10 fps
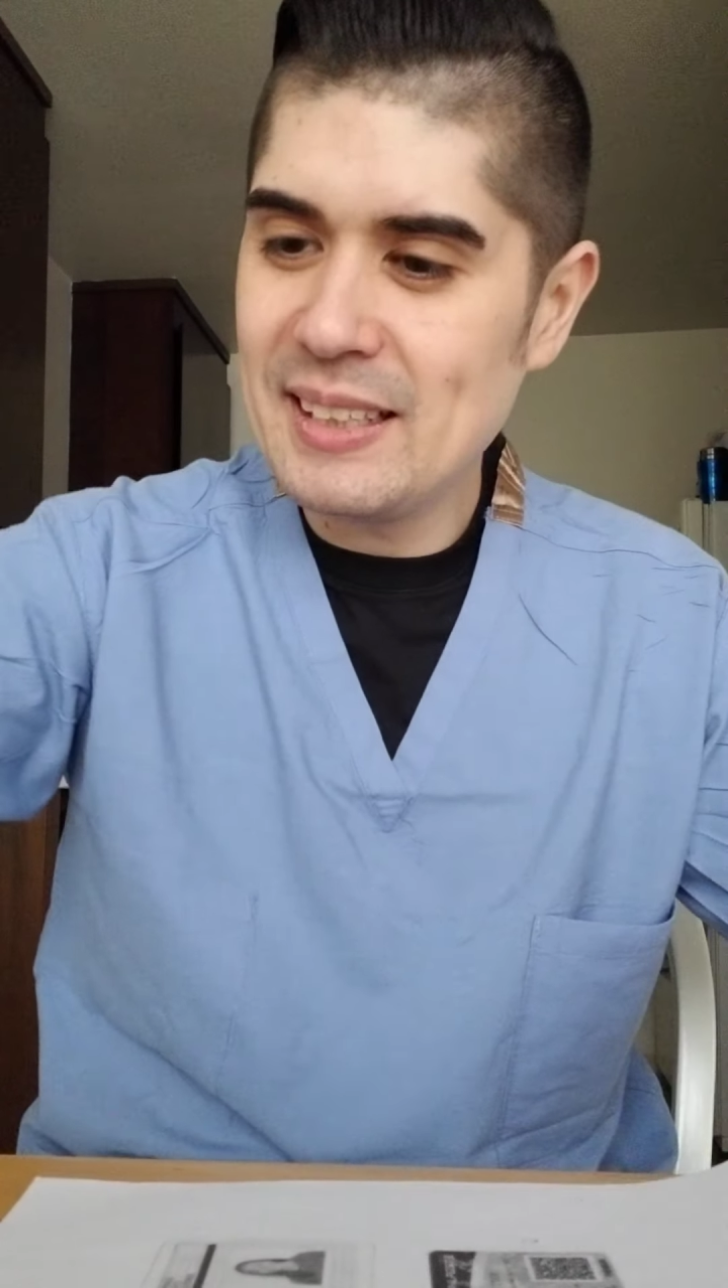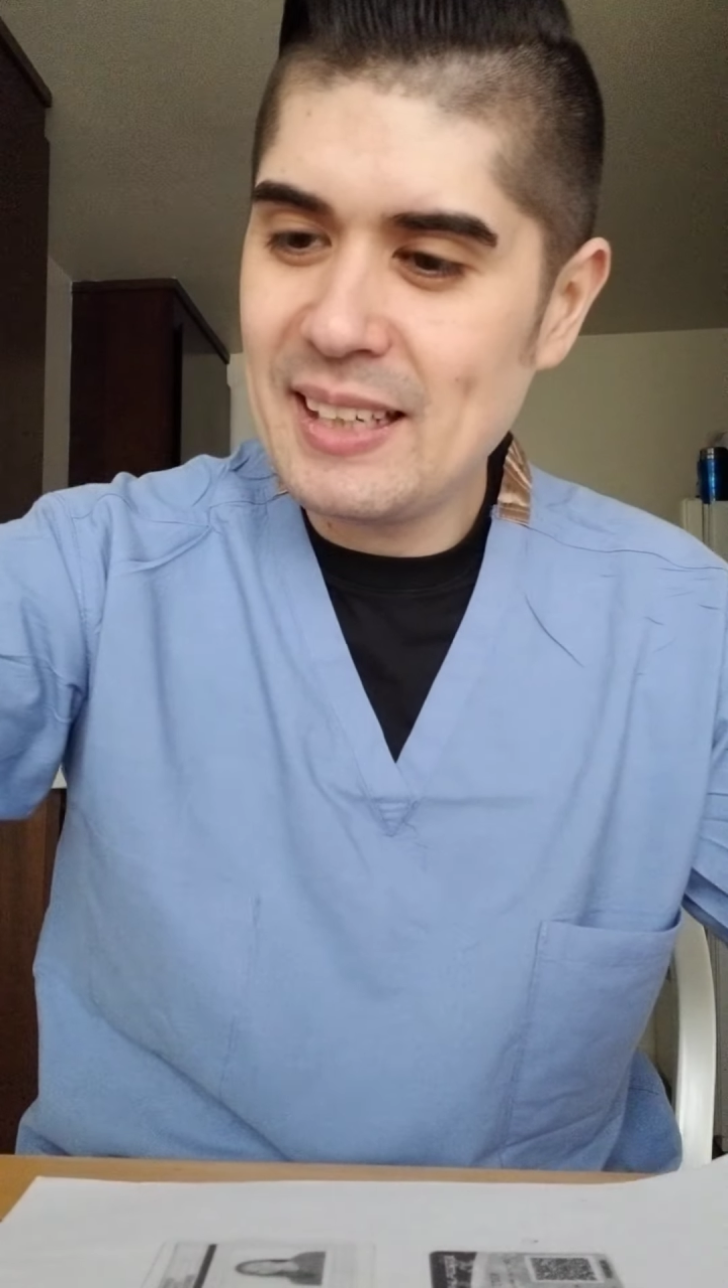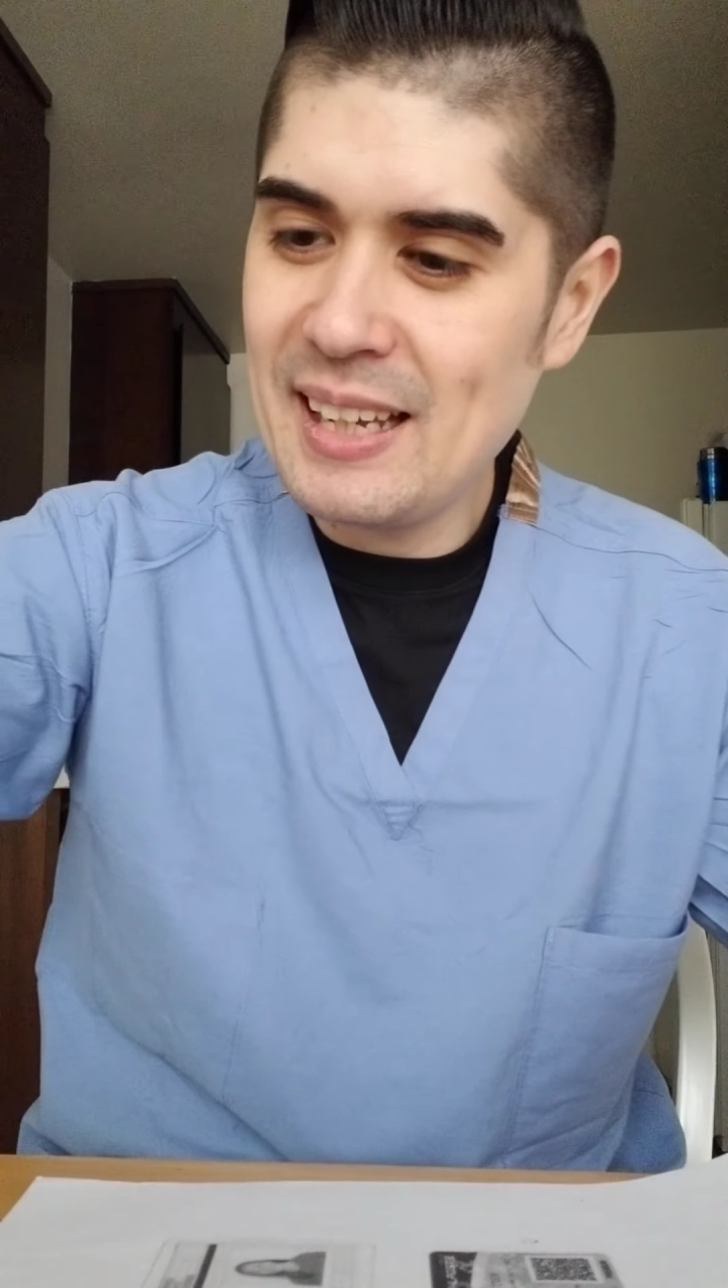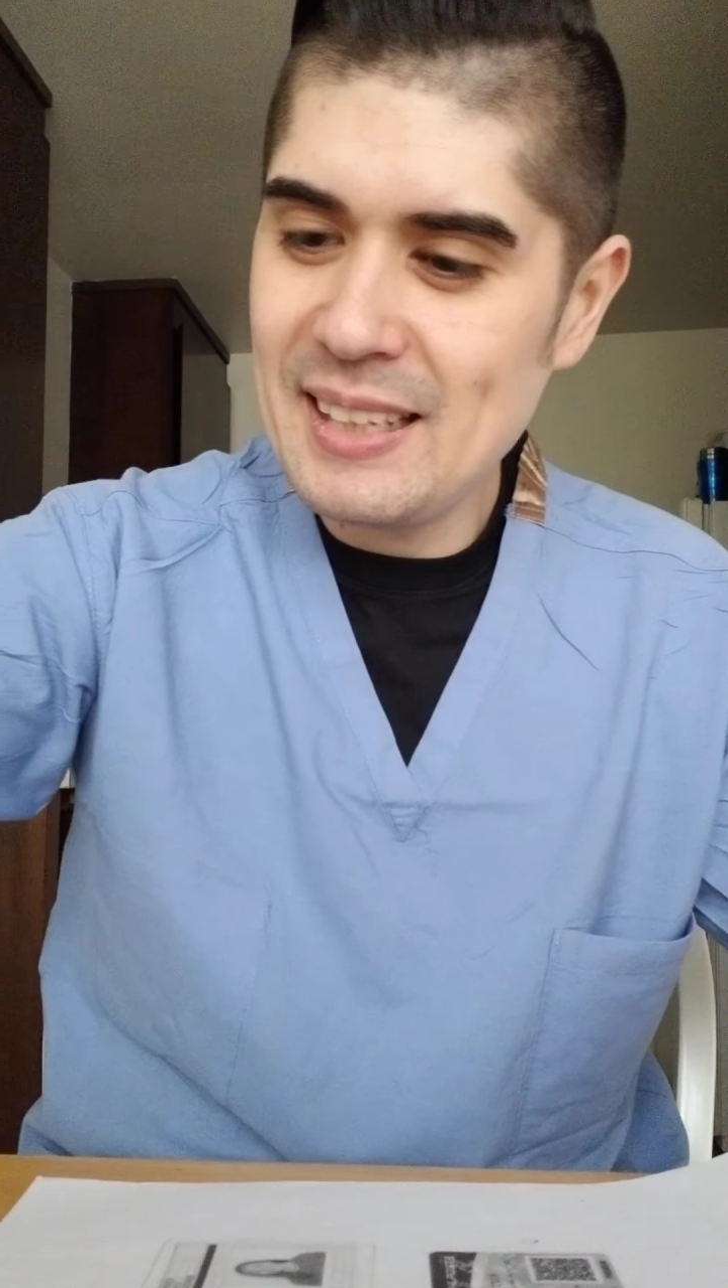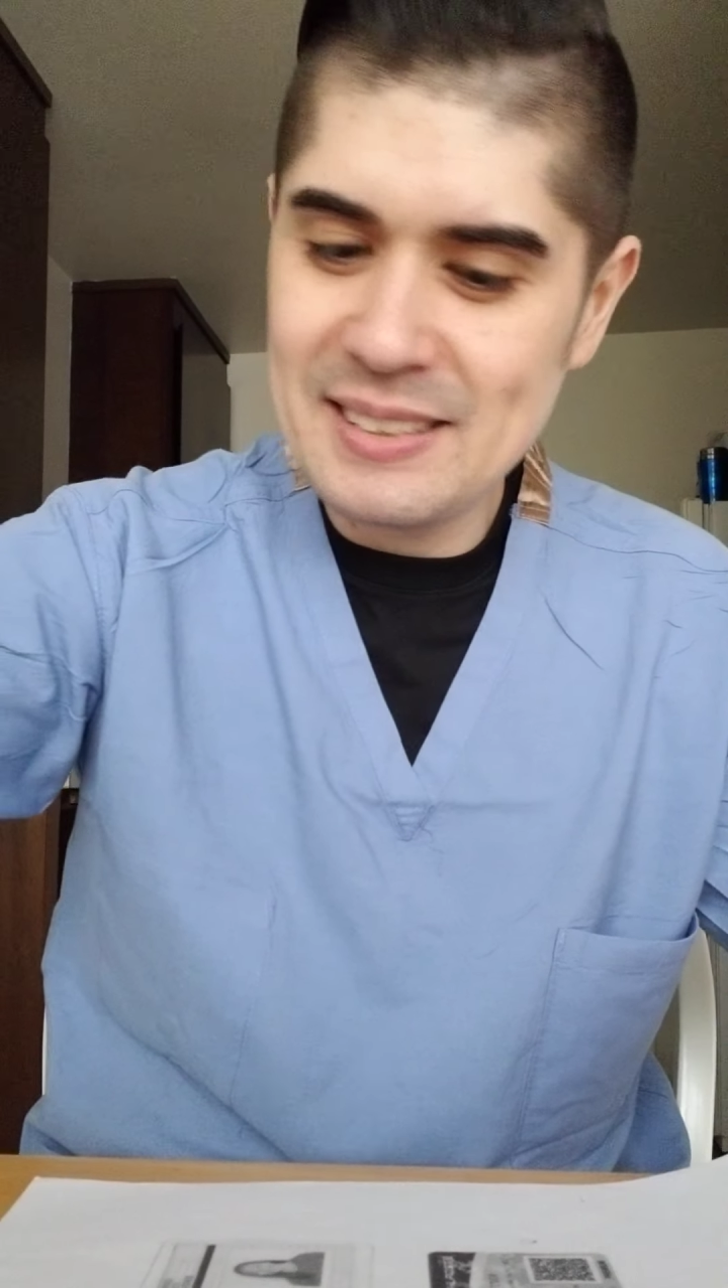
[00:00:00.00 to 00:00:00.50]

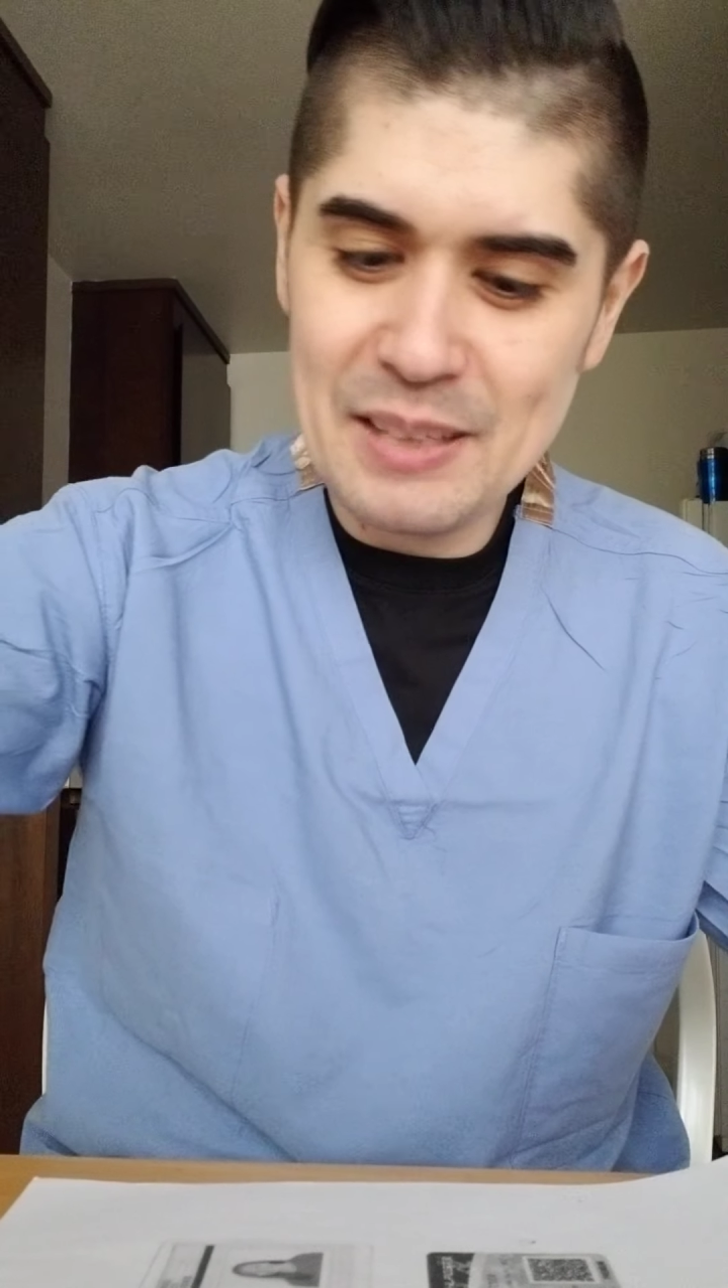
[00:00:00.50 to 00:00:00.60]
nice,